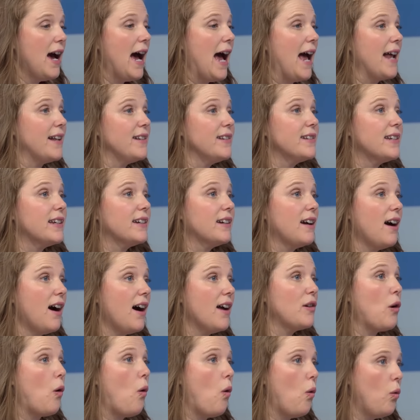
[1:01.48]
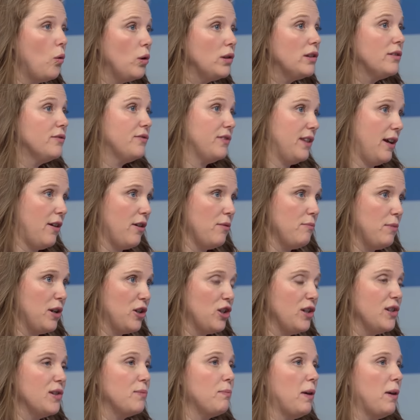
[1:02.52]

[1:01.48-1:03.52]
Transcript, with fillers: and to cut all of their emissions